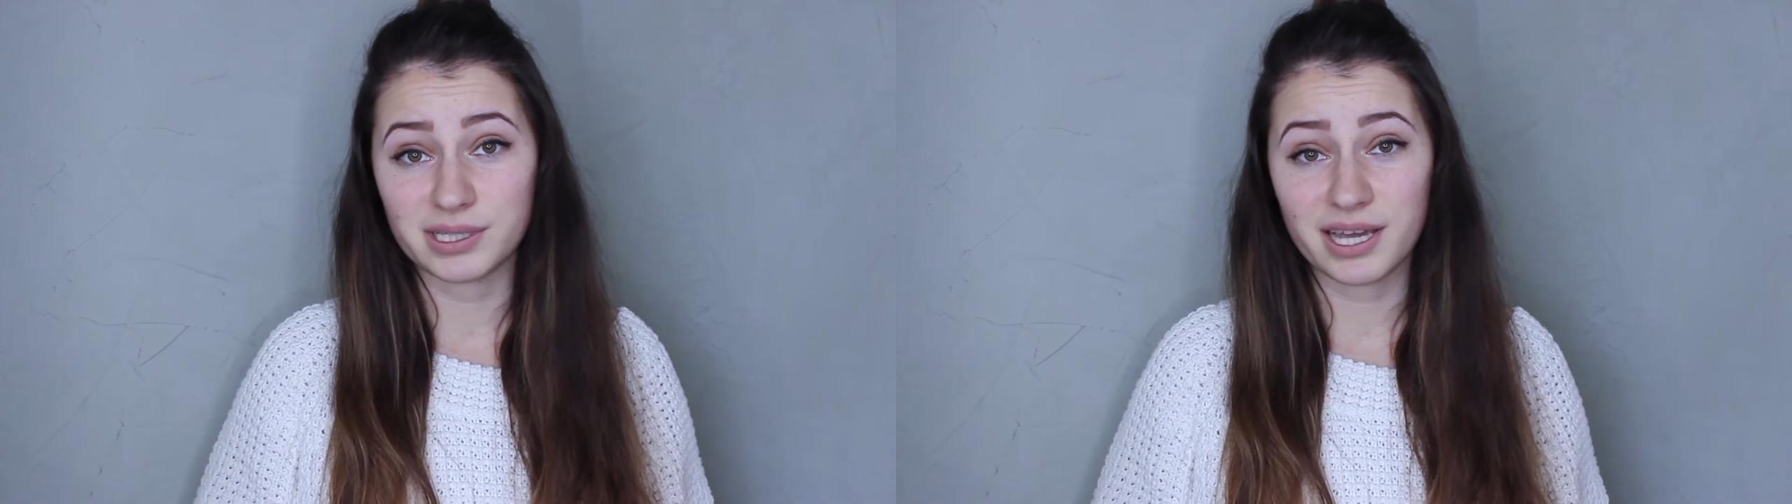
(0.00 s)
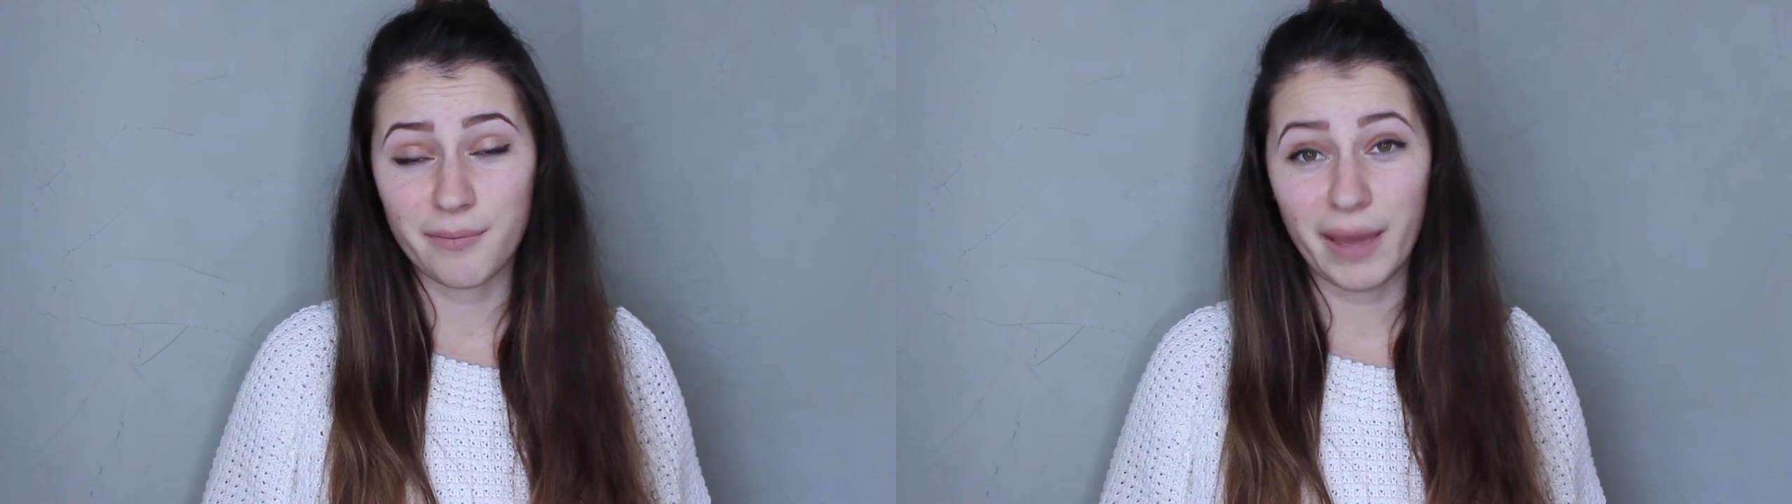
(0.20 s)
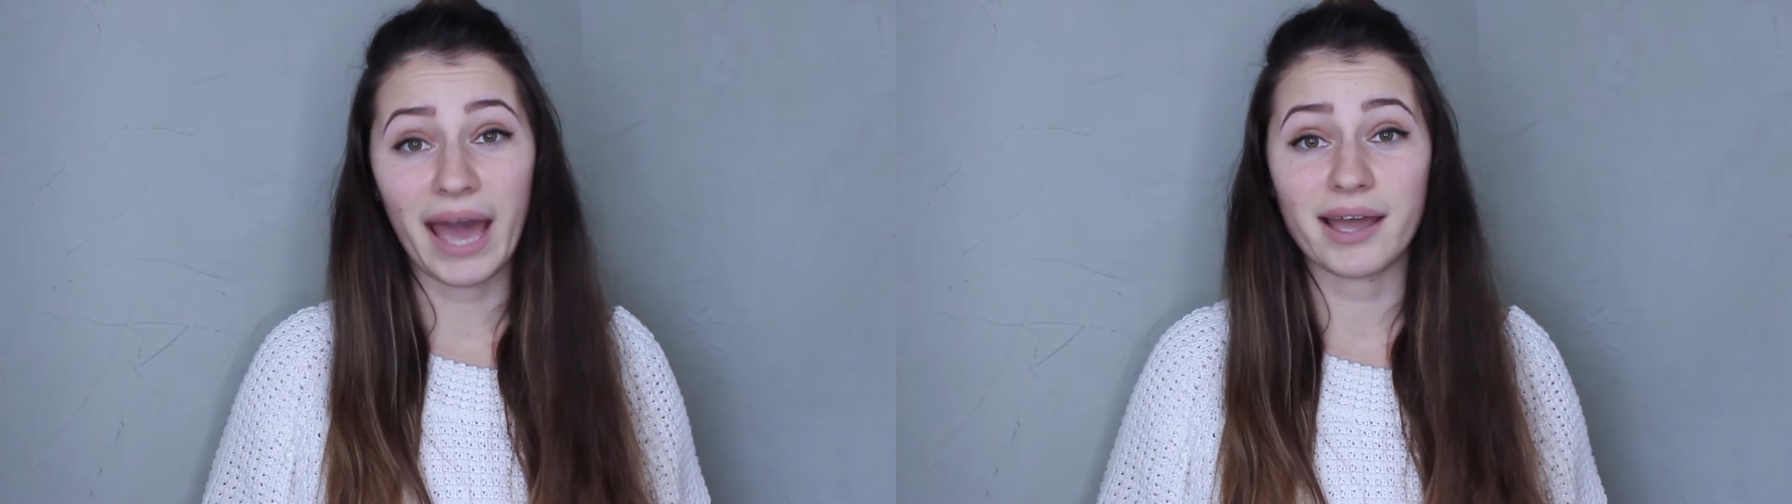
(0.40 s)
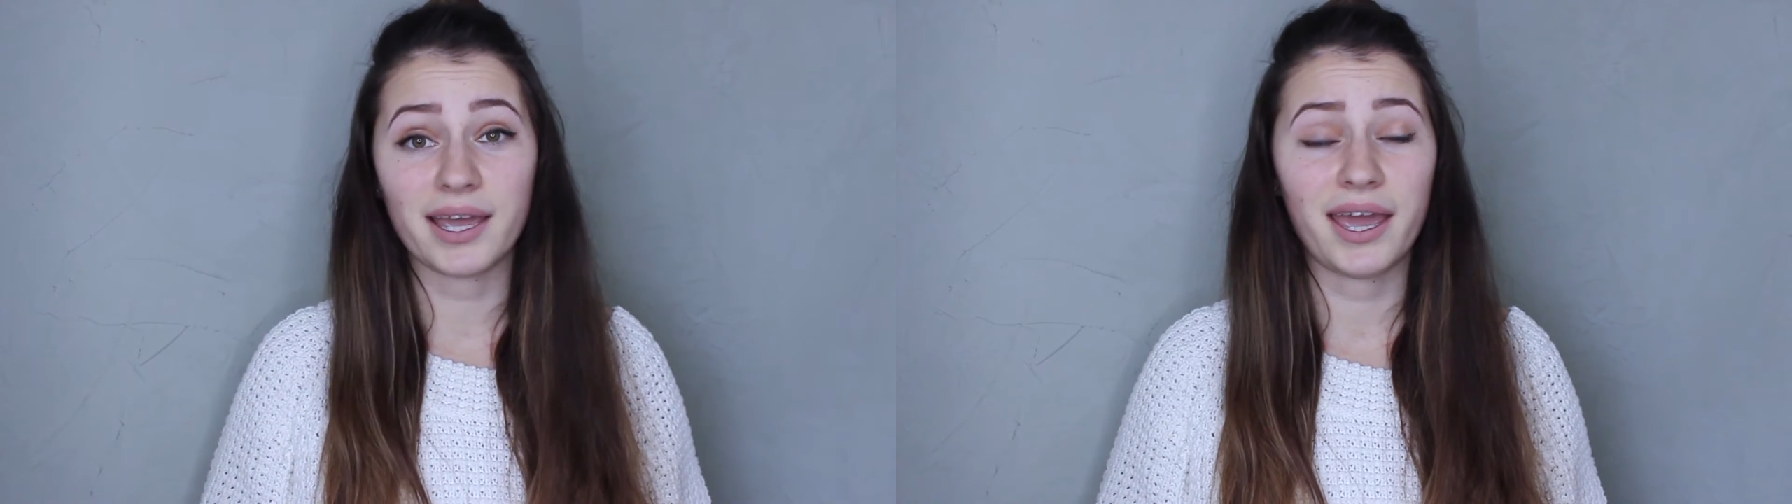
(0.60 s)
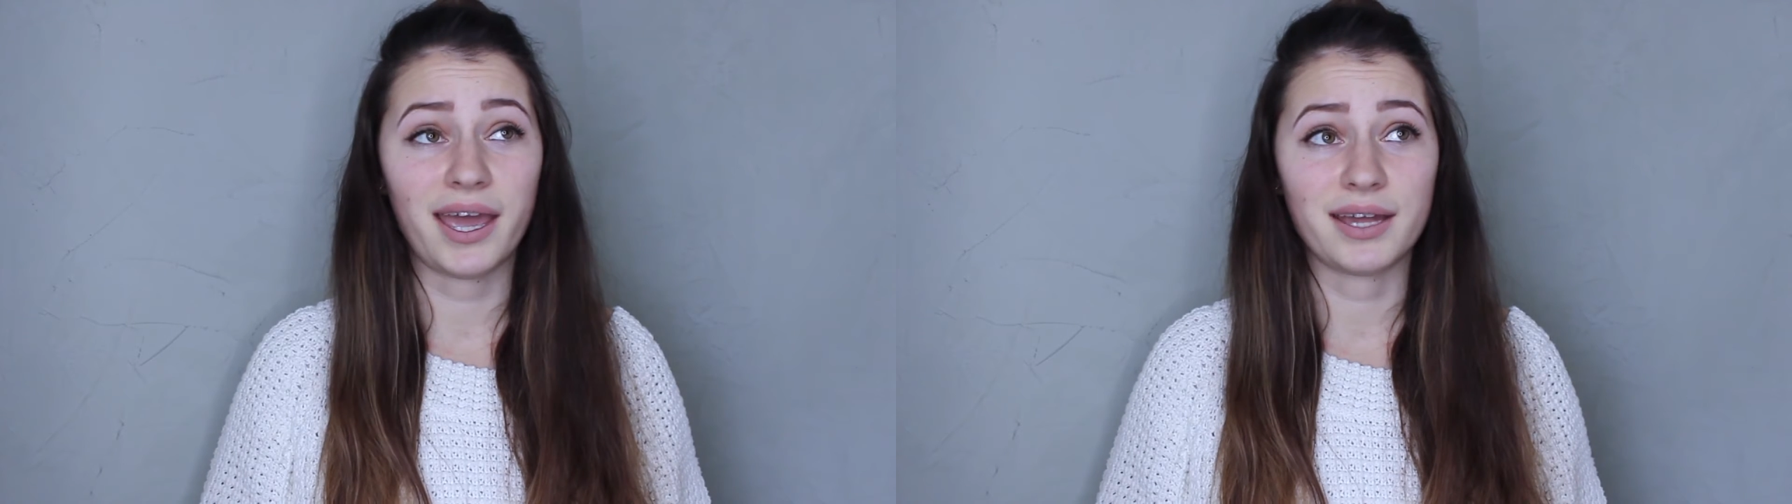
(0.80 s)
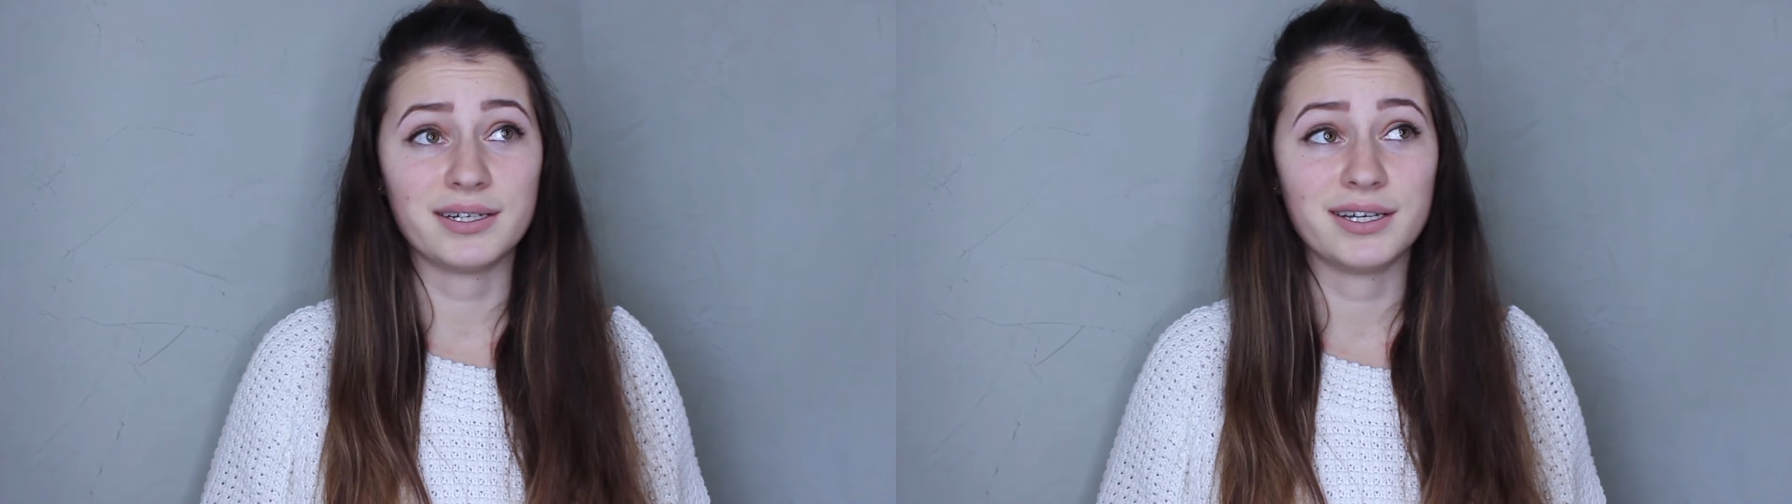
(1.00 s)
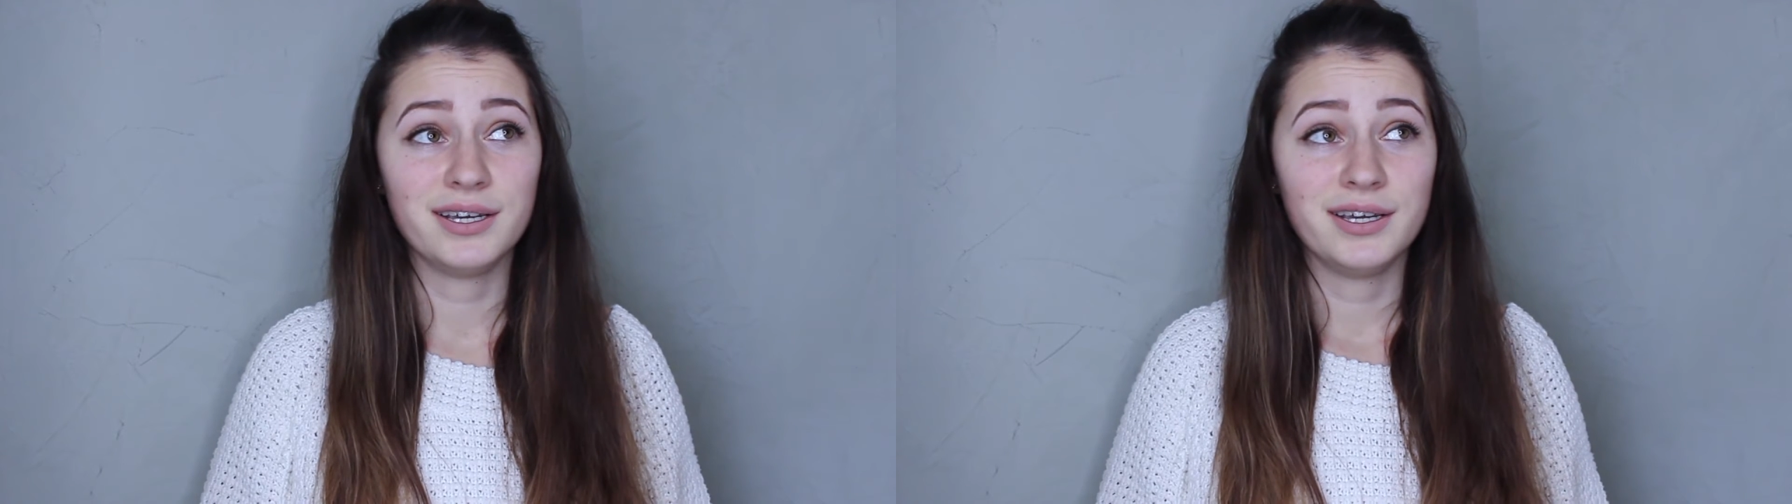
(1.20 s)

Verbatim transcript: to come back and